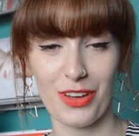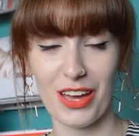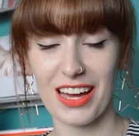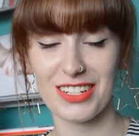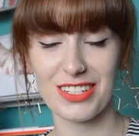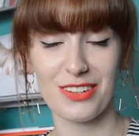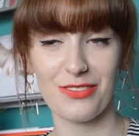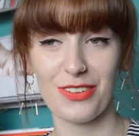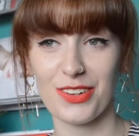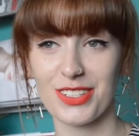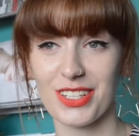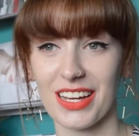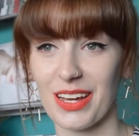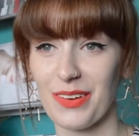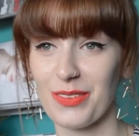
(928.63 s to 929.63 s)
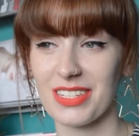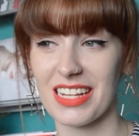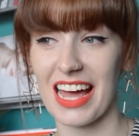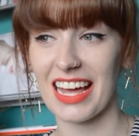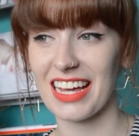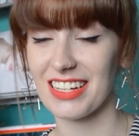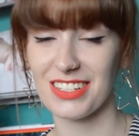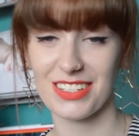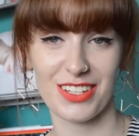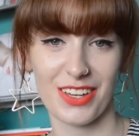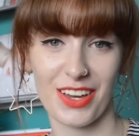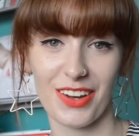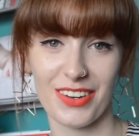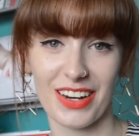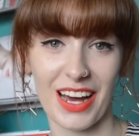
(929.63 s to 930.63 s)
It actually feels like it was ages
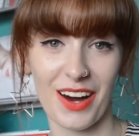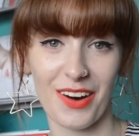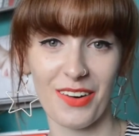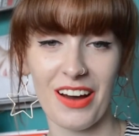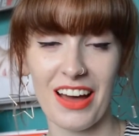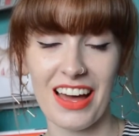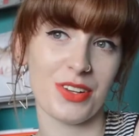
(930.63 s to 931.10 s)
ago now.